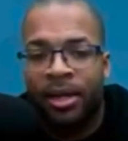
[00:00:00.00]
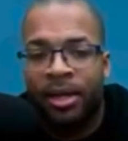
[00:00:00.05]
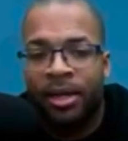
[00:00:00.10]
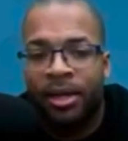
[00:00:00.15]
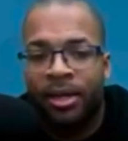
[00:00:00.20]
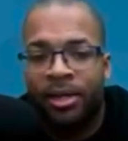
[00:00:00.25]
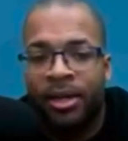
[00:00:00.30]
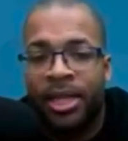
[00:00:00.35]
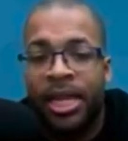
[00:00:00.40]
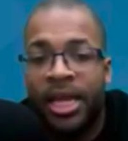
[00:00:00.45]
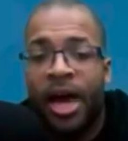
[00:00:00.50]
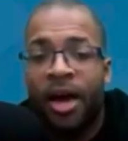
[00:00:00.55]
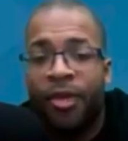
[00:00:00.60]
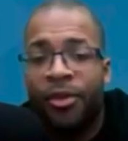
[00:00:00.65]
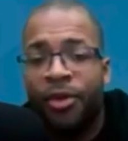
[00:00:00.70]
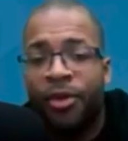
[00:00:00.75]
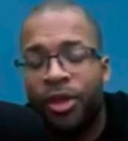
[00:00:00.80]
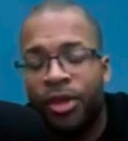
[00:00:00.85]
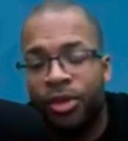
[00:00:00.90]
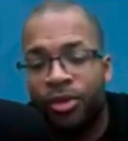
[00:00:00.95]
The
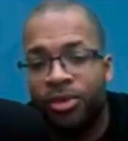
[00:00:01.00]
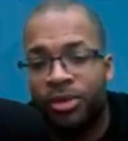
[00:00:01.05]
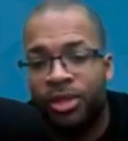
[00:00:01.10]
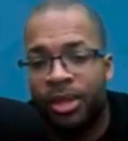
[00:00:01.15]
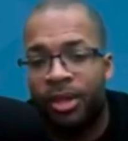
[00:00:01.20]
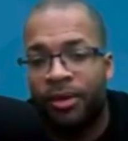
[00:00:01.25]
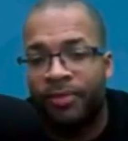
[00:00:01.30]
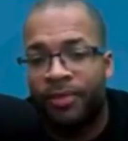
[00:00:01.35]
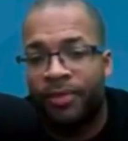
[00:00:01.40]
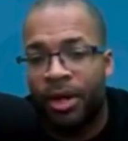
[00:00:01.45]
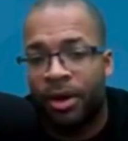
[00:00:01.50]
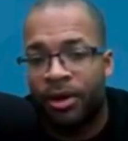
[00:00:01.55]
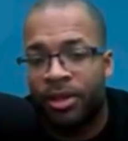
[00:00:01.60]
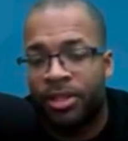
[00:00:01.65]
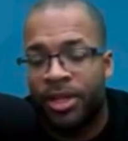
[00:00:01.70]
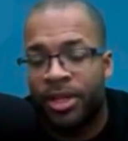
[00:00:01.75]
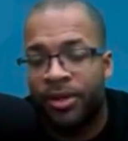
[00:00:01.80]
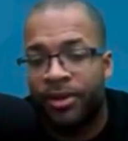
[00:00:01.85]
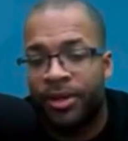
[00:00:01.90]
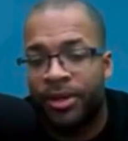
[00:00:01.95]
other use of the
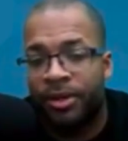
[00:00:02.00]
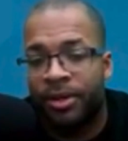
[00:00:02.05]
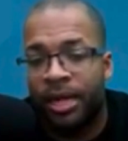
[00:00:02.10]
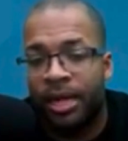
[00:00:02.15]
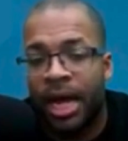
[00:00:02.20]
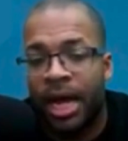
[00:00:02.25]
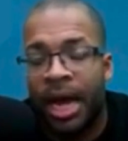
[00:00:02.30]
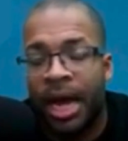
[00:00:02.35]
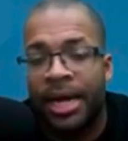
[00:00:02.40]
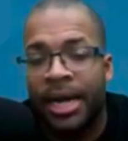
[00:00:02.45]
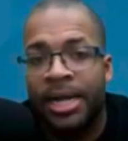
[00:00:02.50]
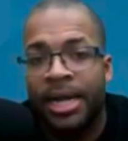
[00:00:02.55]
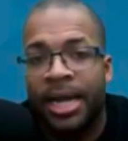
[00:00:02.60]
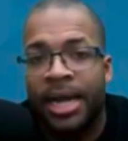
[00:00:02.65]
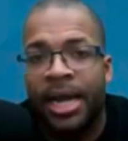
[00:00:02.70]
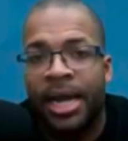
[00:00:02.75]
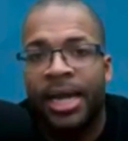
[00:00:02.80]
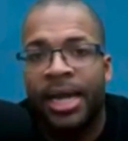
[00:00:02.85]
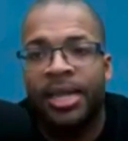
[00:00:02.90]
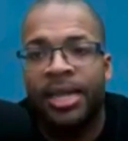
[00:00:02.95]
arterial line
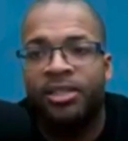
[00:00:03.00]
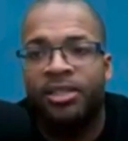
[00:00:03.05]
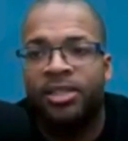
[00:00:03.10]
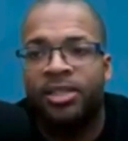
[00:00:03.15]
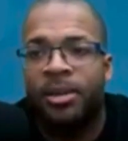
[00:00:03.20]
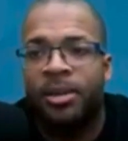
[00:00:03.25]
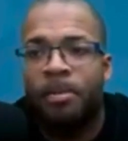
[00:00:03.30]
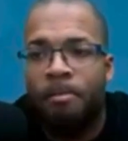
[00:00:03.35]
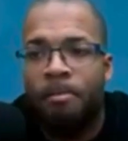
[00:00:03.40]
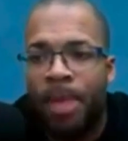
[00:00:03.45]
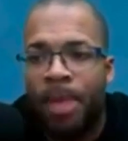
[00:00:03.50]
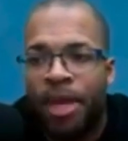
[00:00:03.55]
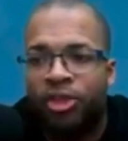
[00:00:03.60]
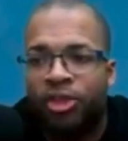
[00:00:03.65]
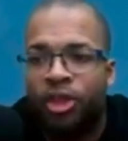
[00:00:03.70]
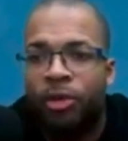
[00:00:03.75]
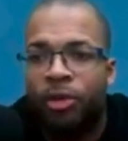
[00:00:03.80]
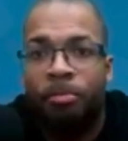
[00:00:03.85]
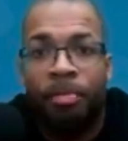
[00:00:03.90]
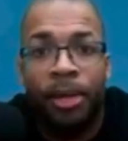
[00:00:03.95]
is to
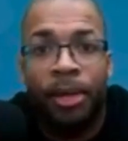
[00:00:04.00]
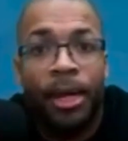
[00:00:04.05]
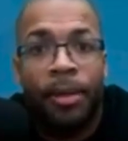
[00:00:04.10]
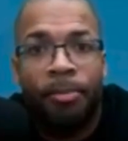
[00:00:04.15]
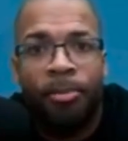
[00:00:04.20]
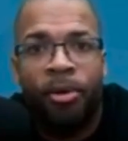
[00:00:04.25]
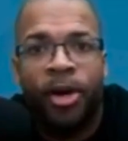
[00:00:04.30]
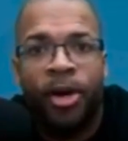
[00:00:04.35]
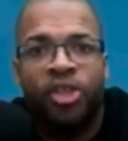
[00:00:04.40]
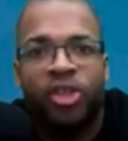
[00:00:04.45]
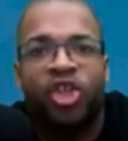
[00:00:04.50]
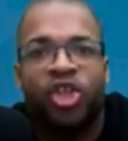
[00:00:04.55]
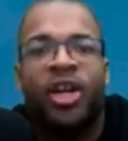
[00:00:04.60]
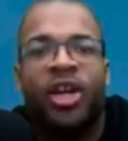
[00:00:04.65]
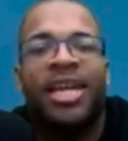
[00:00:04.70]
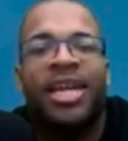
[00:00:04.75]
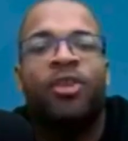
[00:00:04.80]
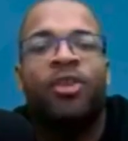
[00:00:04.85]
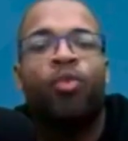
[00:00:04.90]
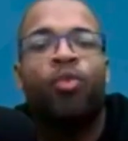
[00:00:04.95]
measure blood pressure
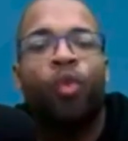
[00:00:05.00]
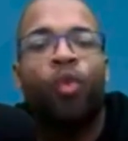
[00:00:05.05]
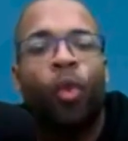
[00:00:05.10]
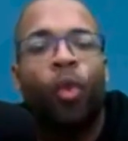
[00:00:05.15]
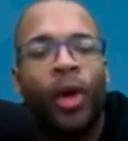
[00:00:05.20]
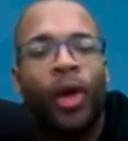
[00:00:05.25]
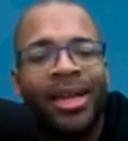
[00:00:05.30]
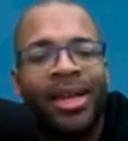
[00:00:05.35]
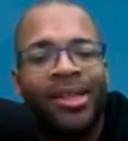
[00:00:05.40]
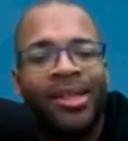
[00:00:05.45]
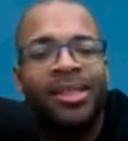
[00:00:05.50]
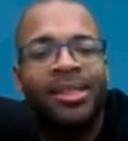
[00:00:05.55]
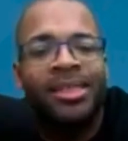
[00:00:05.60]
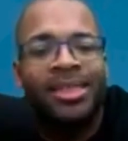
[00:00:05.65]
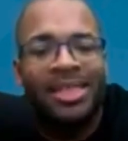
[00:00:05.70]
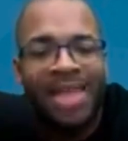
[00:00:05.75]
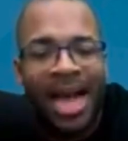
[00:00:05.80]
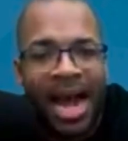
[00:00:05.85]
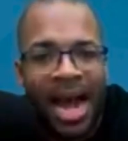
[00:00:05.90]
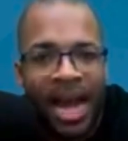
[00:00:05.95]
in real
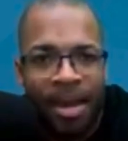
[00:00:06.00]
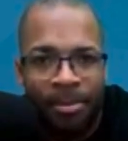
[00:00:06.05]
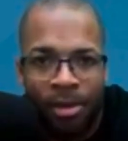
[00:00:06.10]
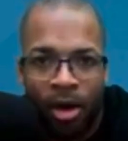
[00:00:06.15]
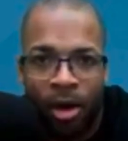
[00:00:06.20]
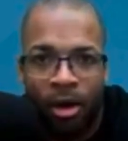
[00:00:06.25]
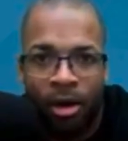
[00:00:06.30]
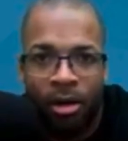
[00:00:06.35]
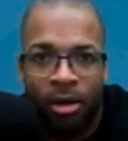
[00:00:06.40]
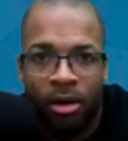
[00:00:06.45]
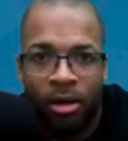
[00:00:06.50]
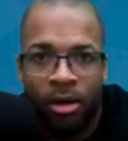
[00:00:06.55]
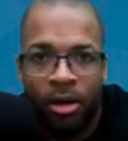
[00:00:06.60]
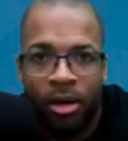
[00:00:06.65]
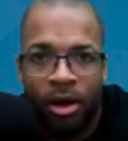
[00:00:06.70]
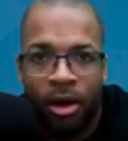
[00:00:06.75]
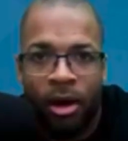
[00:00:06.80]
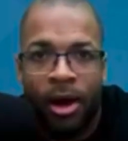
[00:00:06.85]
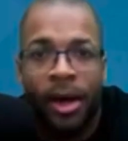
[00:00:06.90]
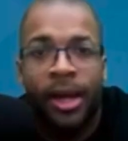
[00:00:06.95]
time, y'all.
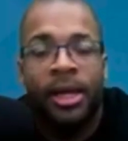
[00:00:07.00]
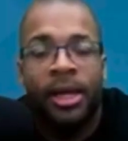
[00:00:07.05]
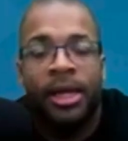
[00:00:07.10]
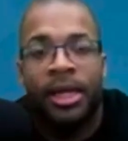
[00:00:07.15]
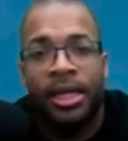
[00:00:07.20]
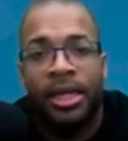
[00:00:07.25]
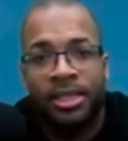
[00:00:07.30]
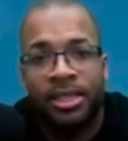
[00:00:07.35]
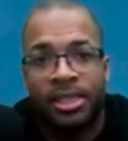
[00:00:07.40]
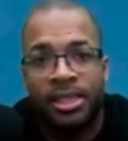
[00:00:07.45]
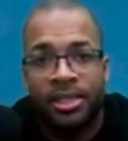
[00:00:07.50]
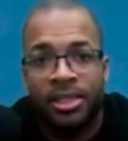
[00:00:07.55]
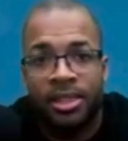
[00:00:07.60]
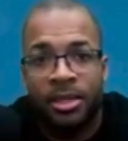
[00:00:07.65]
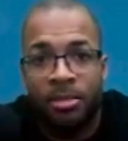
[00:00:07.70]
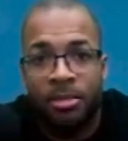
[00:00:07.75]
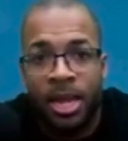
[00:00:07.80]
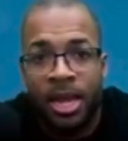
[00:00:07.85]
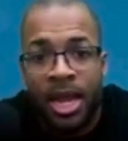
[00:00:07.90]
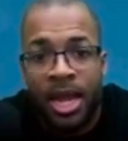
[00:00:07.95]
All right, listen to
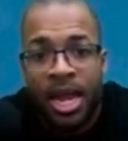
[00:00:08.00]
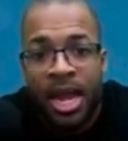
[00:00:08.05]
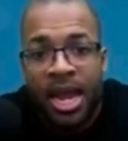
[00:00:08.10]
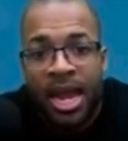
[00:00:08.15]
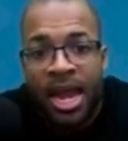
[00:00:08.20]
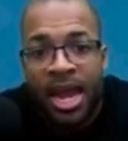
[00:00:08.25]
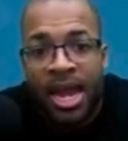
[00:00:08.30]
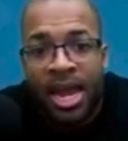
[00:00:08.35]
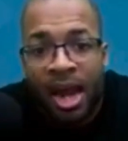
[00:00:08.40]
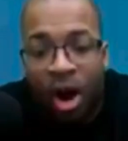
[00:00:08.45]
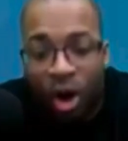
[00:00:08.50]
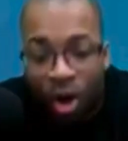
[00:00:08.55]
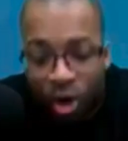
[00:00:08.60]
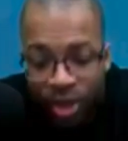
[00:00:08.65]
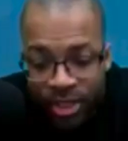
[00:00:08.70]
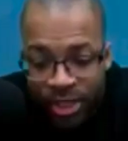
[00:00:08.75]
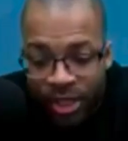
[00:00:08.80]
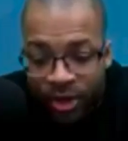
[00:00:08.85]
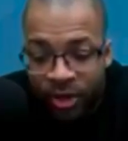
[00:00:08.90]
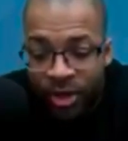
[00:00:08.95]
me.
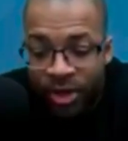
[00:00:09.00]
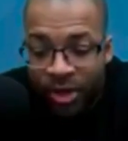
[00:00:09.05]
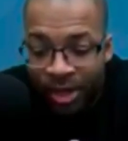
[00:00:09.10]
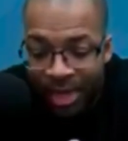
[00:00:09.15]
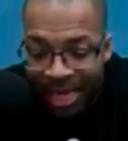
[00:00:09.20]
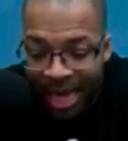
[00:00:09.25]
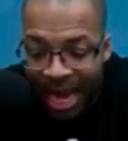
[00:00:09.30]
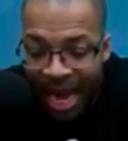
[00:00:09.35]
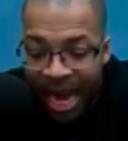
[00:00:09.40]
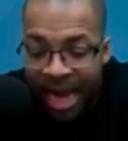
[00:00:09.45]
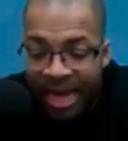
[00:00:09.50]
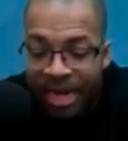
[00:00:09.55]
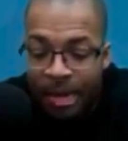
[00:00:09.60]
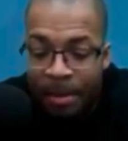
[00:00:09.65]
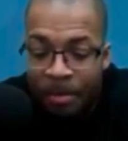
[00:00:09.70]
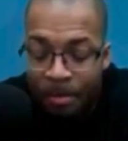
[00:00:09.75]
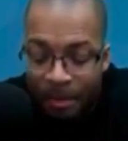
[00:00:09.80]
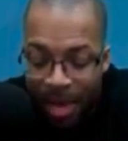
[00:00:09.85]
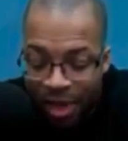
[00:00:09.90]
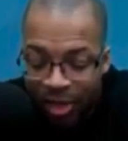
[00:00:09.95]
Arterial line
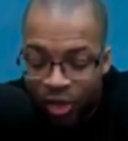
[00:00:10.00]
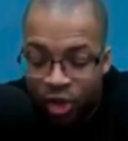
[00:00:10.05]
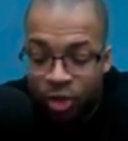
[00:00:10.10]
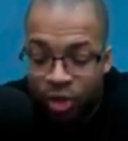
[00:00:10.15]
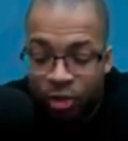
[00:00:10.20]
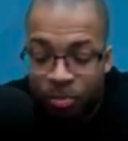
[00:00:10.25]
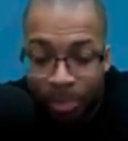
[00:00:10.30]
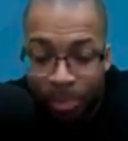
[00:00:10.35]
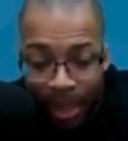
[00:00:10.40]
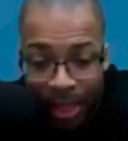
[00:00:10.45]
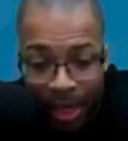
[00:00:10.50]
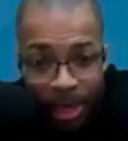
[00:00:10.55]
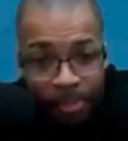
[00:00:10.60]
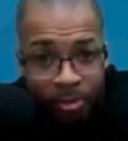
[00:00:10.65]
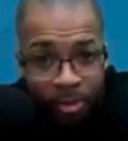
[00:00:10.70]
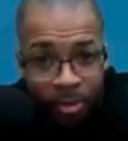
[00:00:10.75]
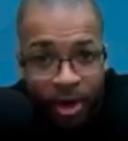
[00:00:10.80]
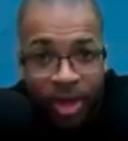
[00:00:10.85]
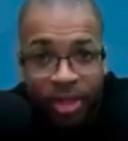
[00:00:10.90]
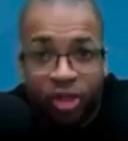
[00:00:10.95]
measures blood
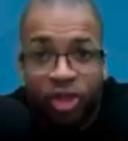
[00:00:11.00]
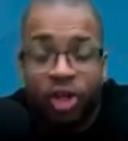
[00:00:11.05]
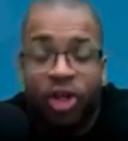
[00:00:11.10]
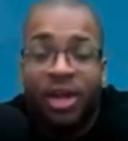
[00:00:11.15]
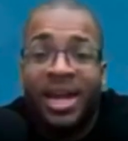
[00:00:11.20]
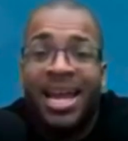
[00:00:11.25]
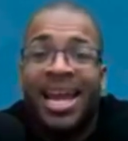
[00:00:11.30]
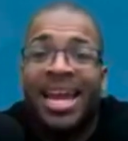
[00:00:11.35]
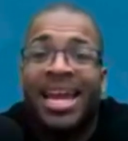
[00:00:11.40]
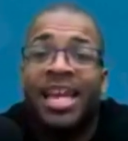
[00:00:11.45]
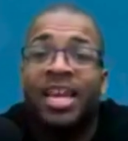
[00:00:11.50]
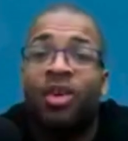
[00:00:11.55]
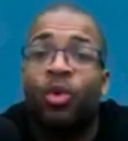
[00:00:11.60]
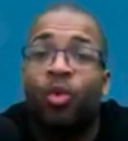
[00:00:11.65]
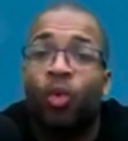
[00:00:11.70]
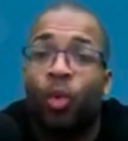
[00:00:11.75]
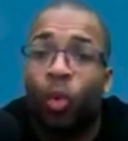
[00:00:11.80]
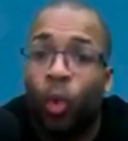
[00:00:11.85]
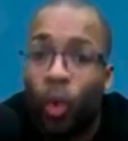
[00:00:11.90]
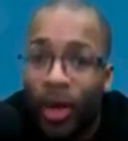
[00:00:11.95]
pressure
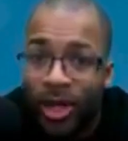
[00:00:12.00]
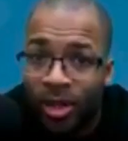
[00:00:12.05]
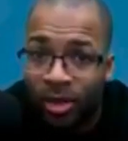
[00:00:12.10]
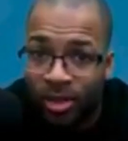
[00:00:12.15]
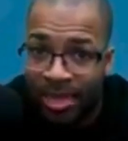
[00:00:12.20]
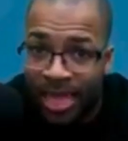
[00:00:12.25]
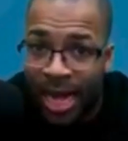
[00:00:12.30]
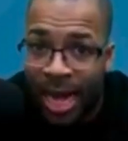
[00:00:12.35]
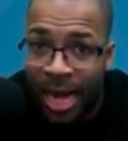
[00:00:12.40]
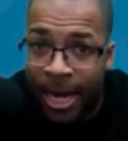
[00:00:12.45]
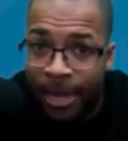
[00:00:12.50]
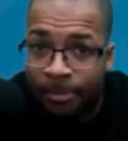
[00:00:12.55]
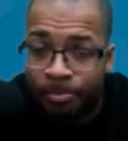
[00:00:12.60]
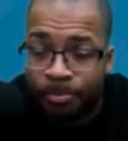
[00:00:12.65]
in real time,